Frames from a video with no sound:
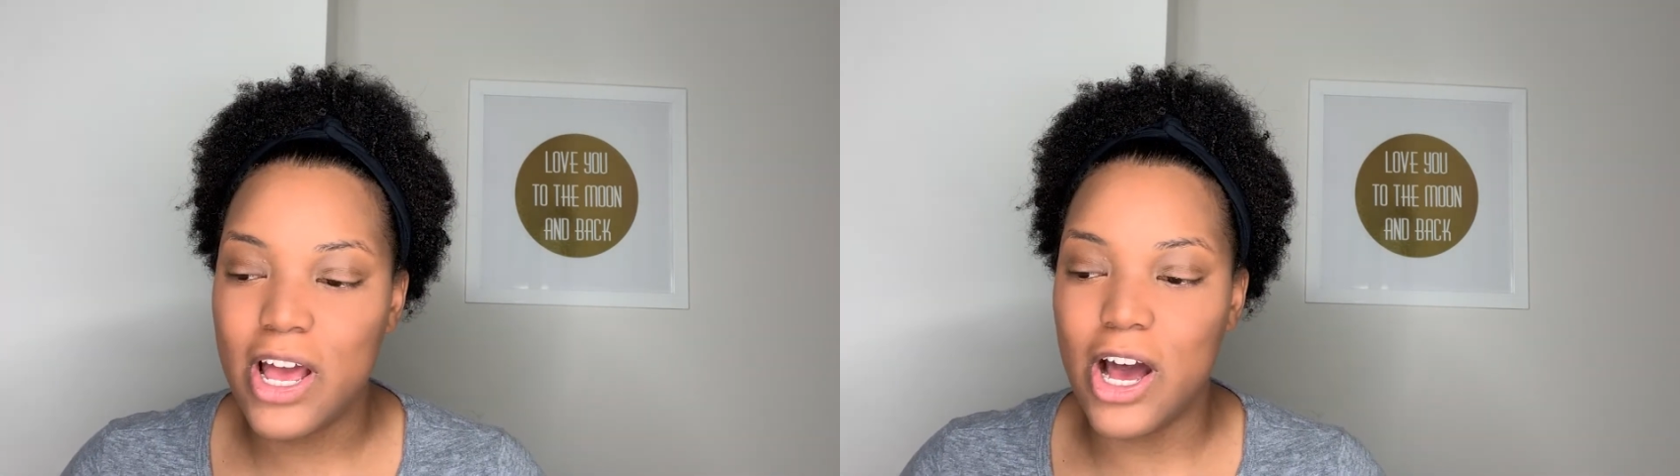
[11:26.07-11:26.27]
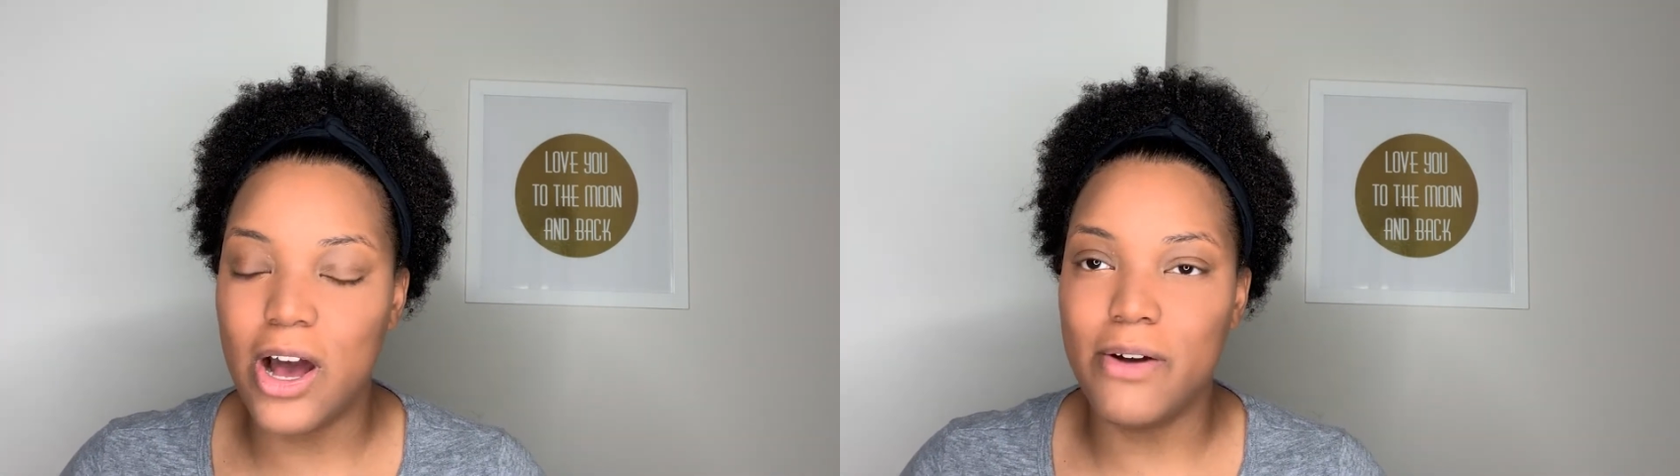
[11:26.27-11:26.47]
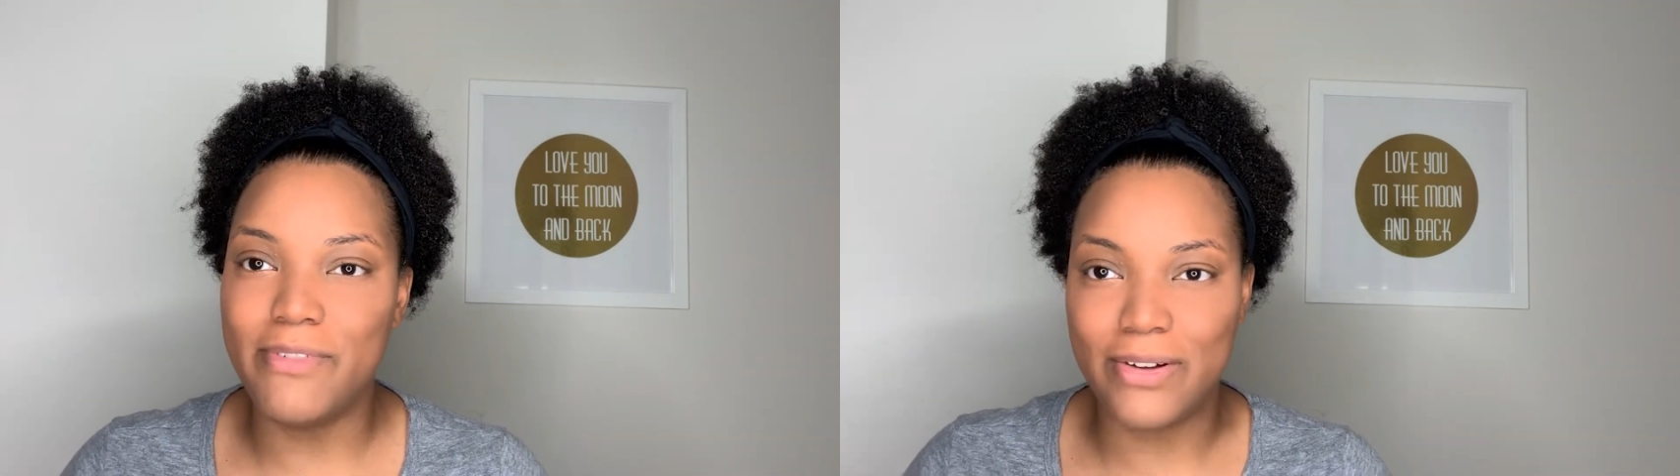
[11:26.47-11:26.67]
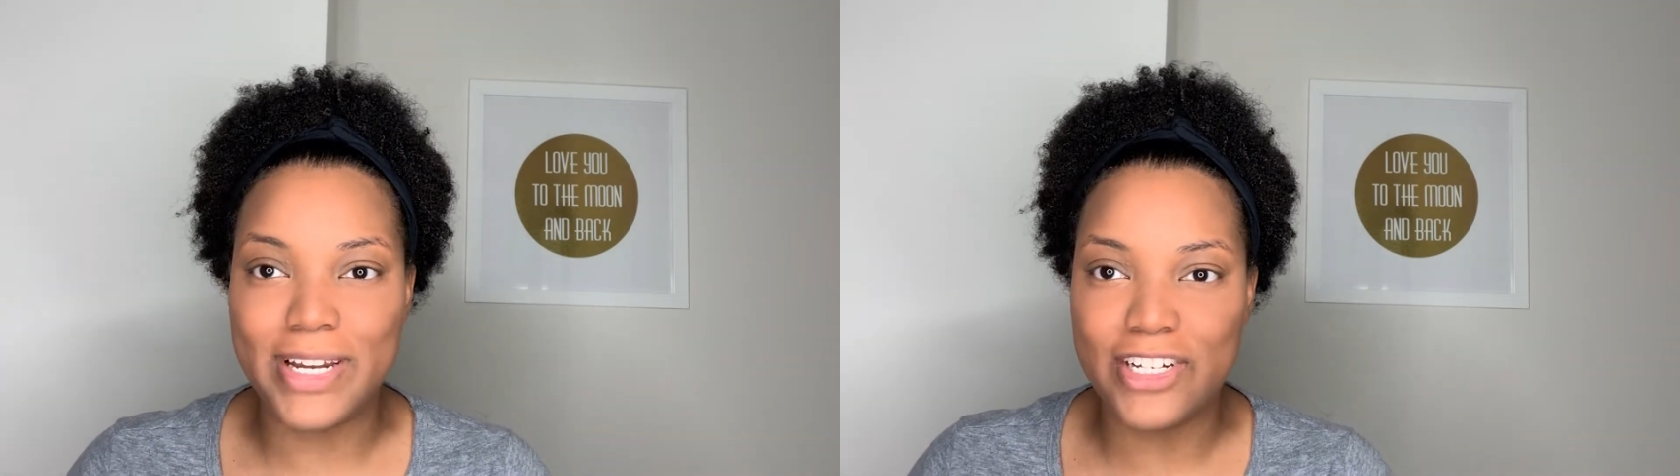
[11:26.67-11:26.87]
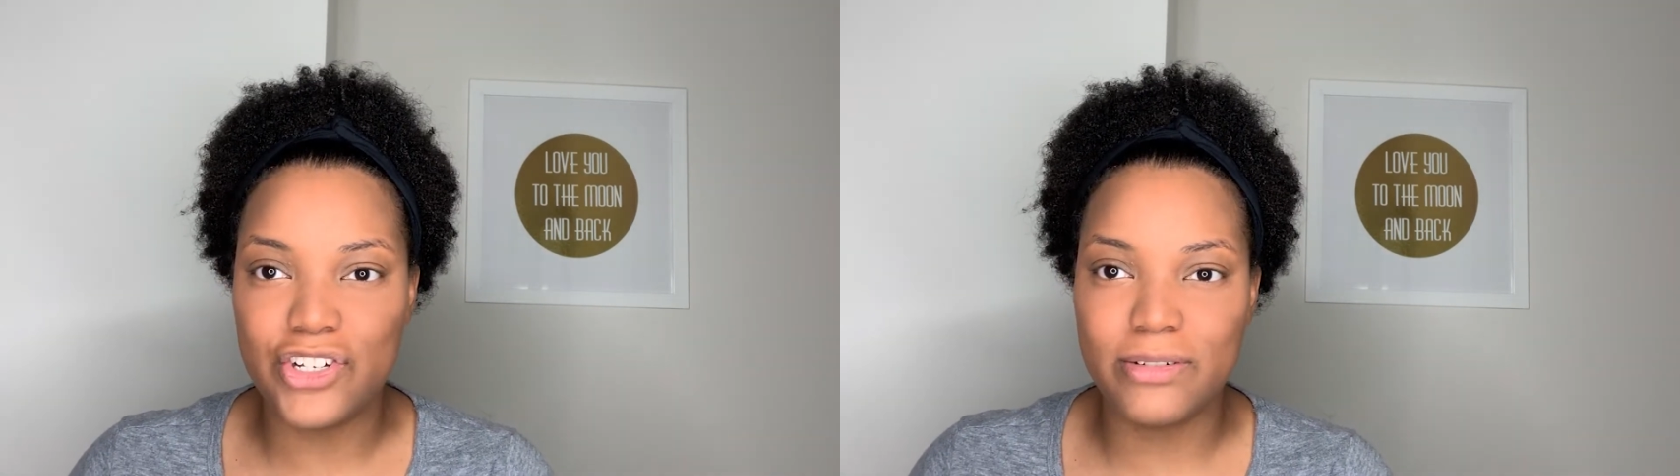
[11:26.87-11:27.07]

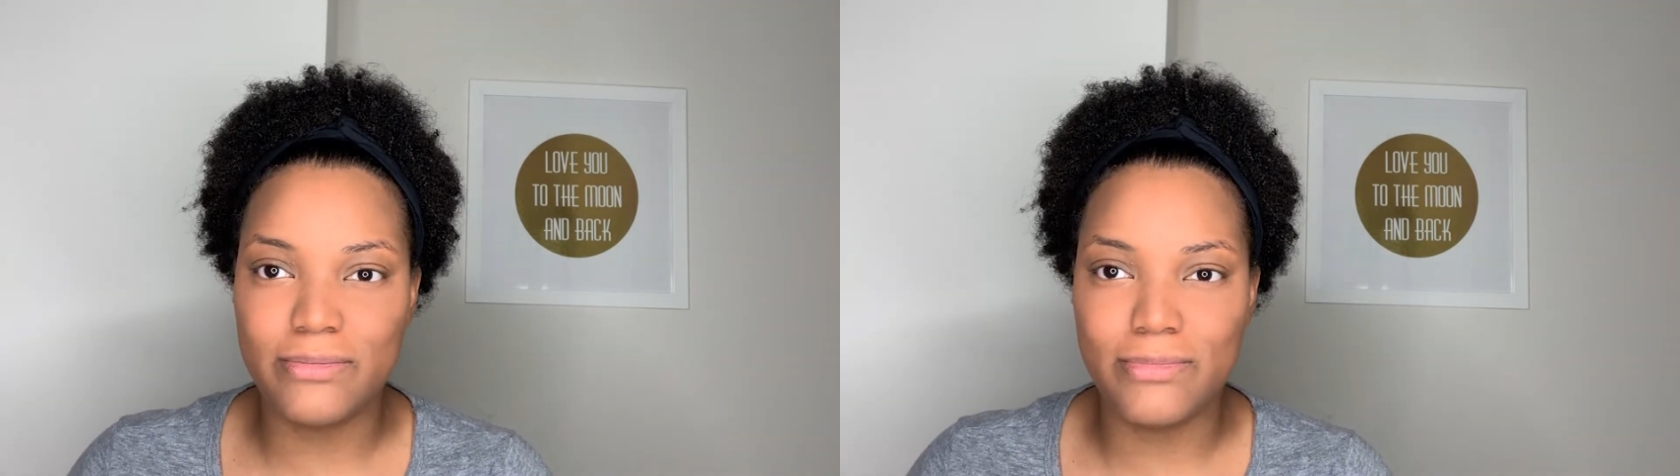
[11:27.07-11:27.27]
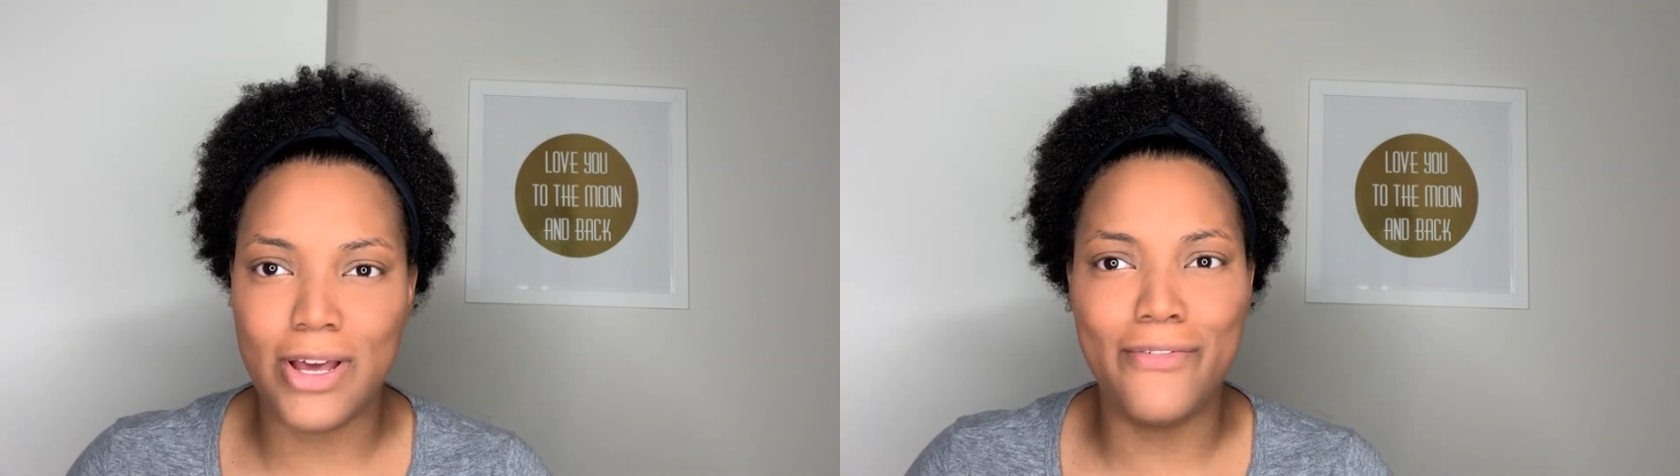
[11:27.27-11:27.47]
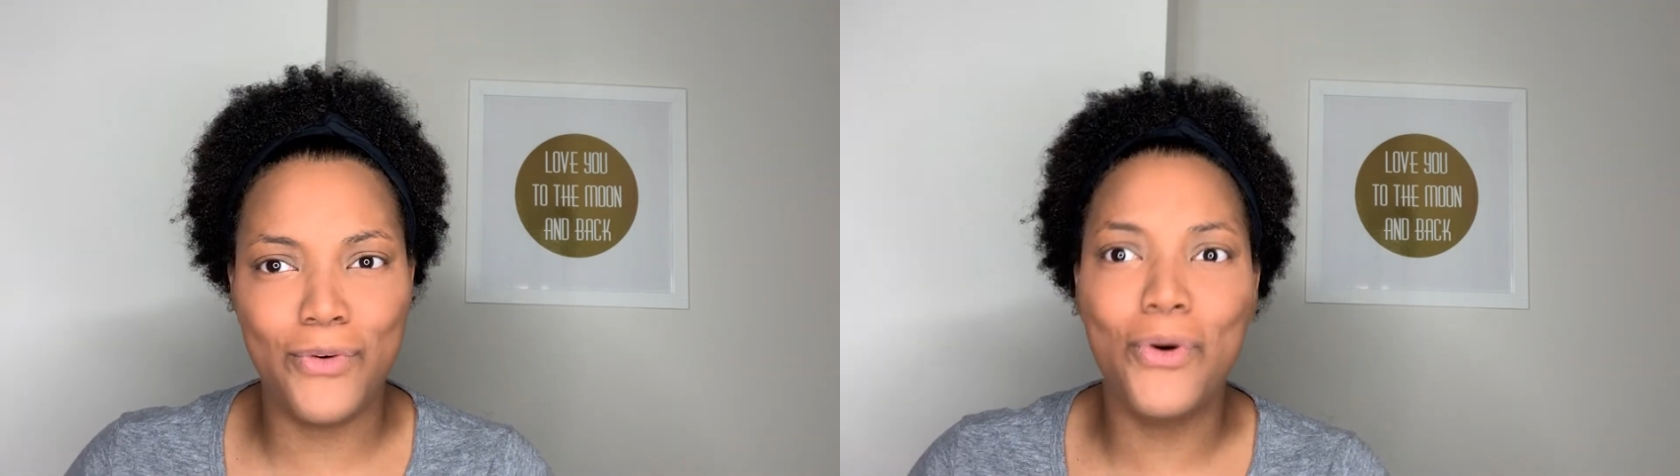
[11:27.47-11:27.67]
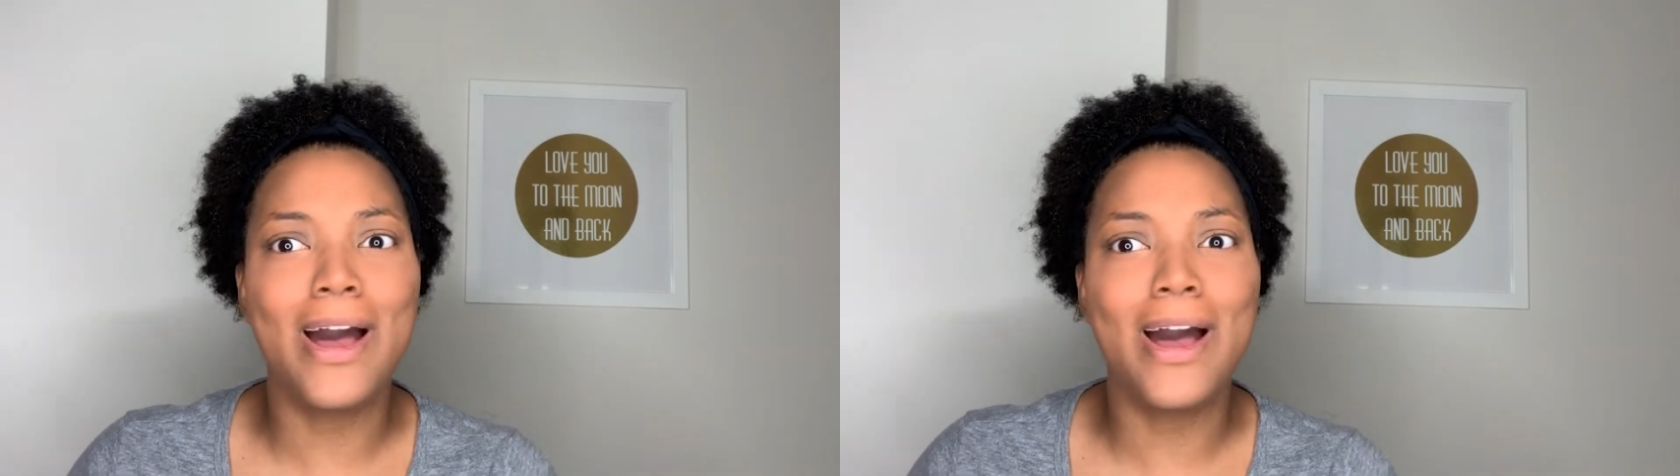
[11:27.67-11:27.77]
a full